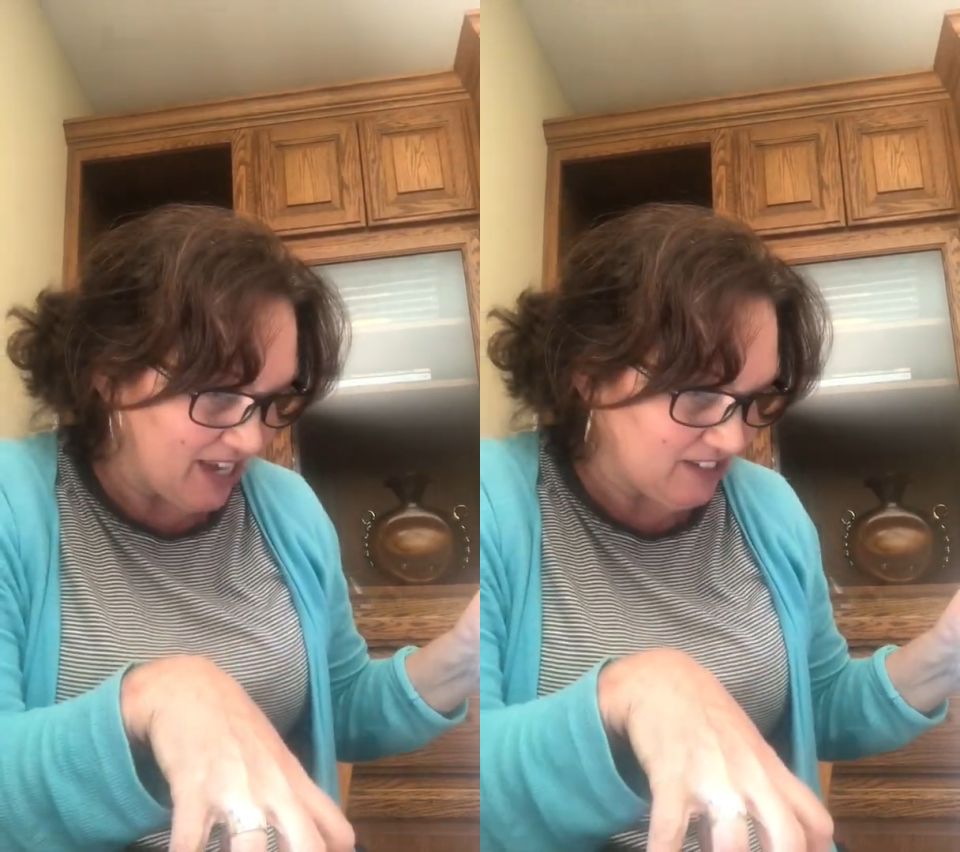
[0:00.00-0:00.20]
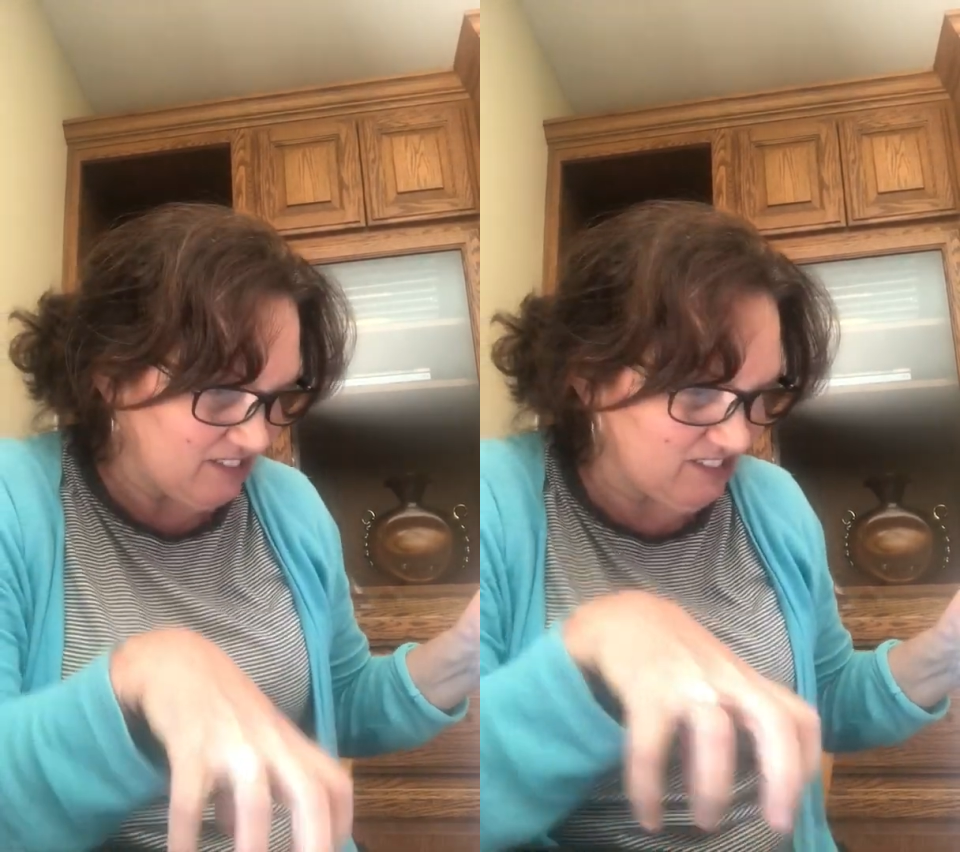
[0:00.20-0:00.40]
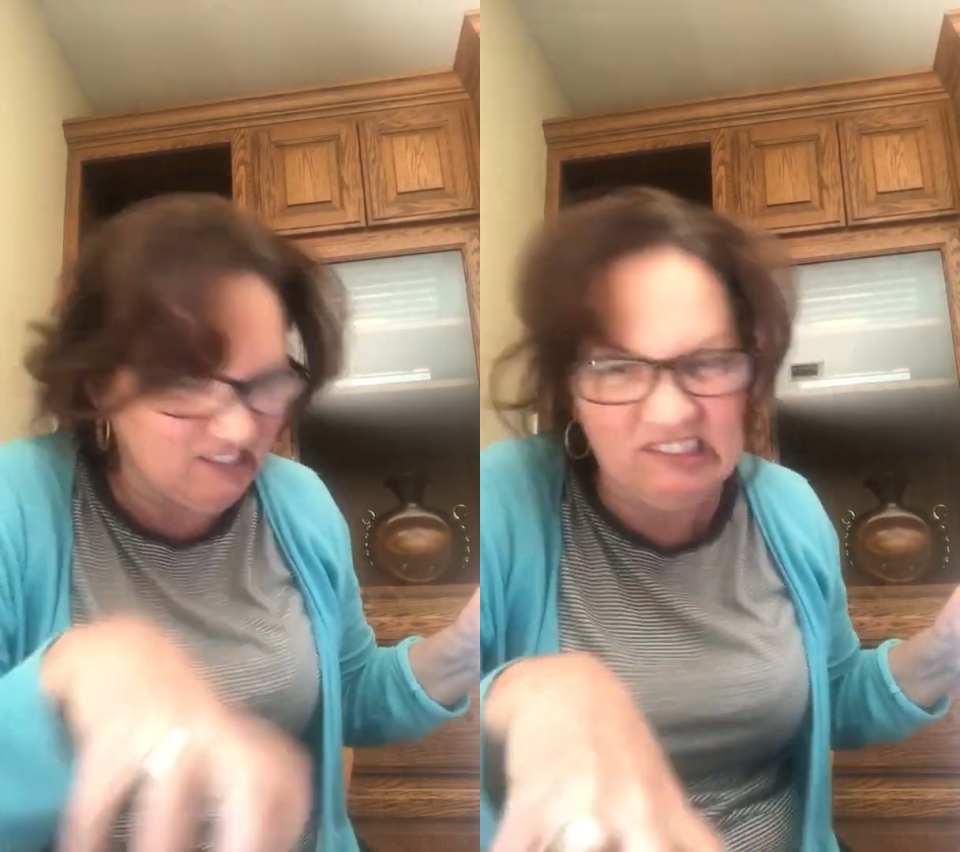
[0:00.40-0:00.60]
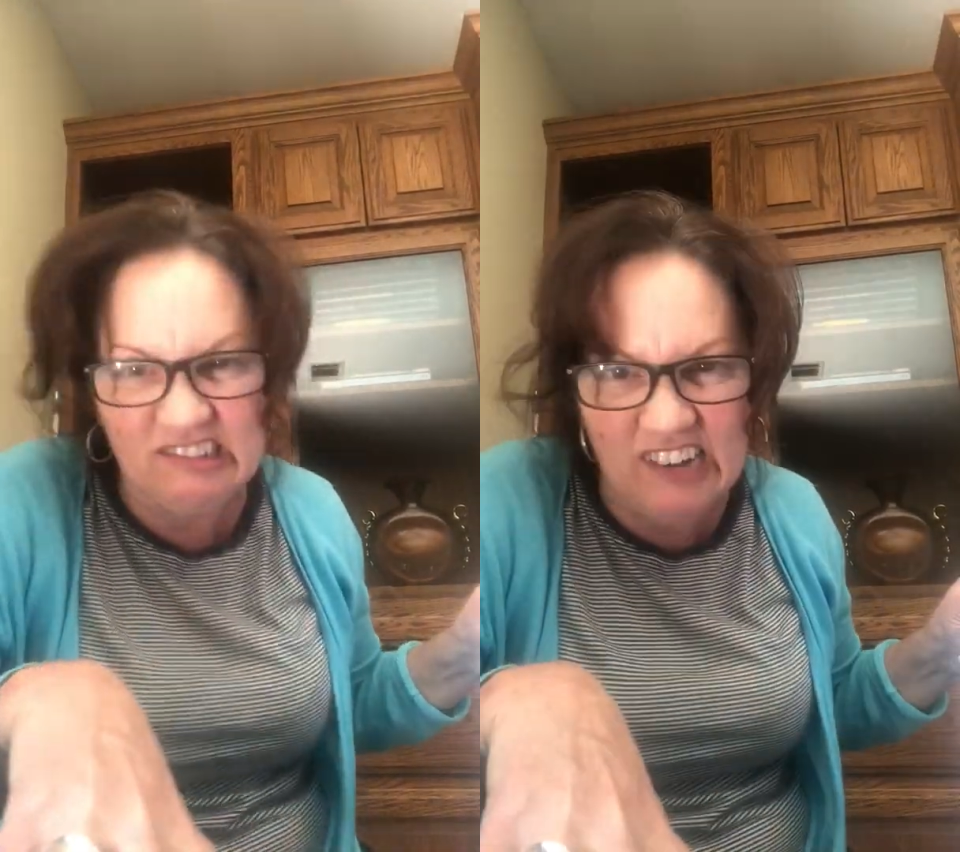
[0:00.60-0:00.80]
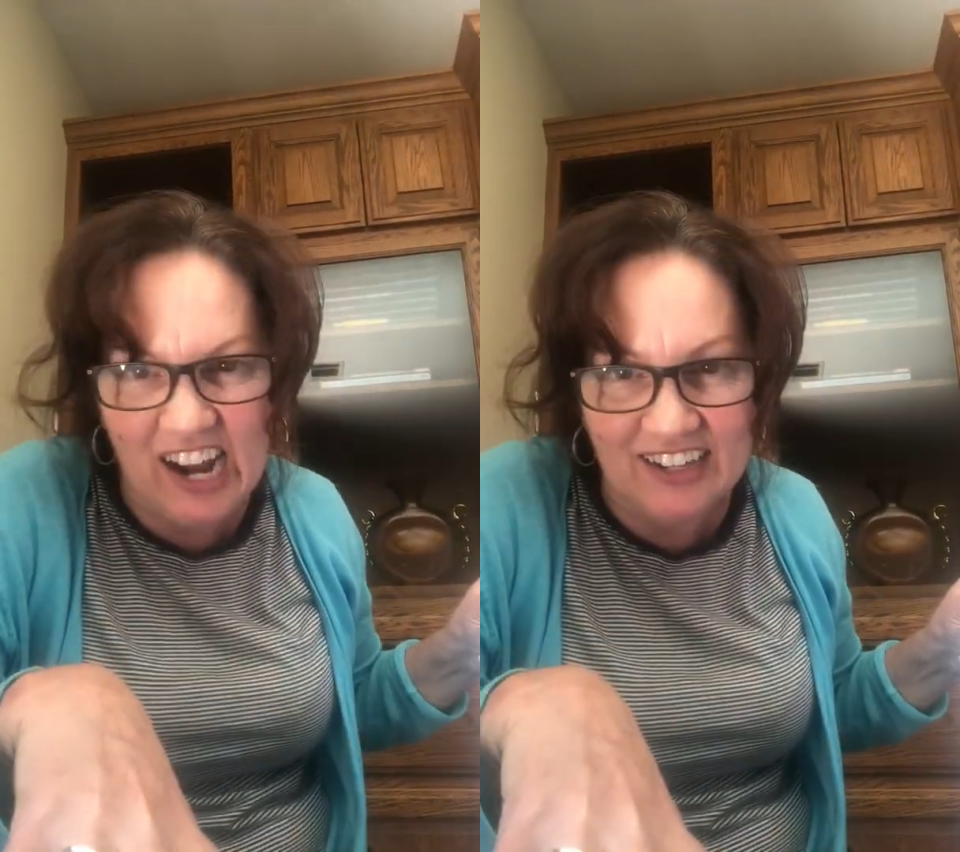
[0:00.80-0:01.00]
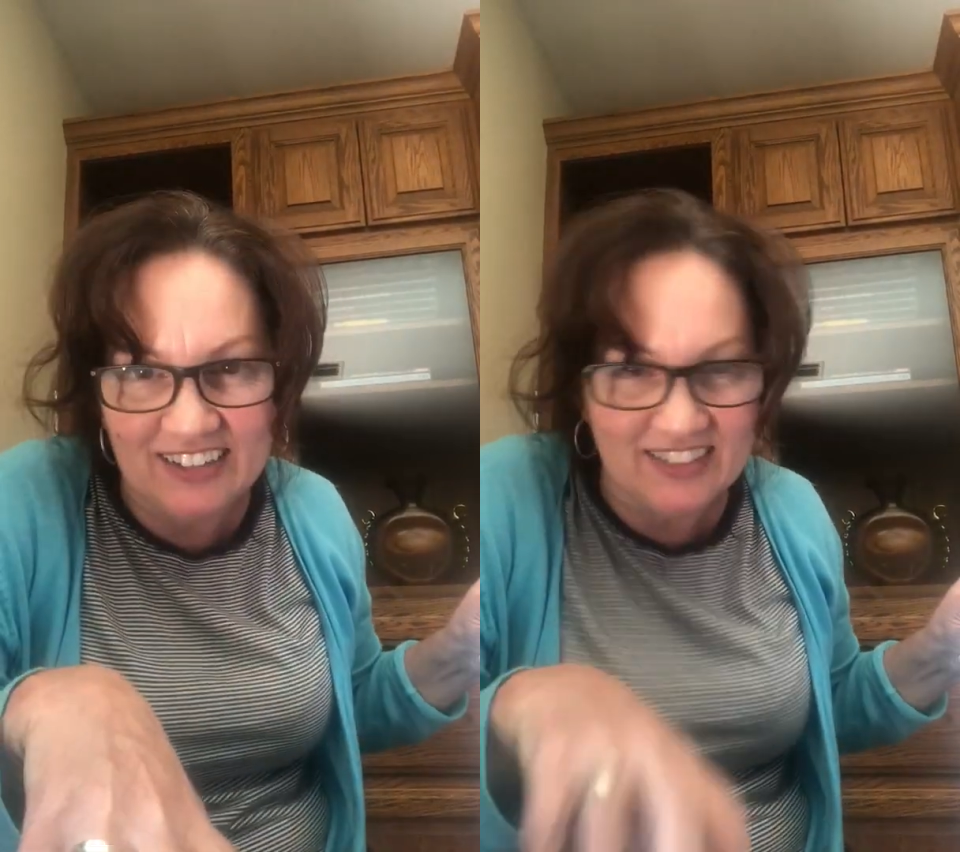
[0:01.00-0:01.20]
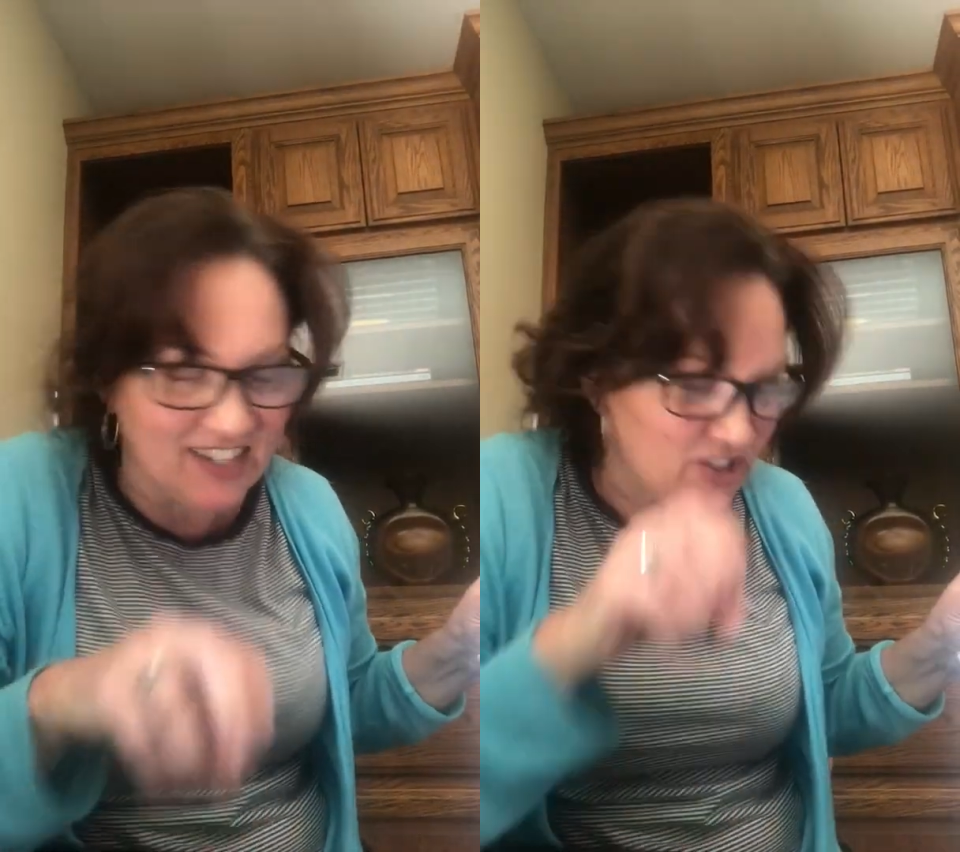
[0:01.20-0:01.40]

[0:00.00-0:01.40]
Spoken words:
and growls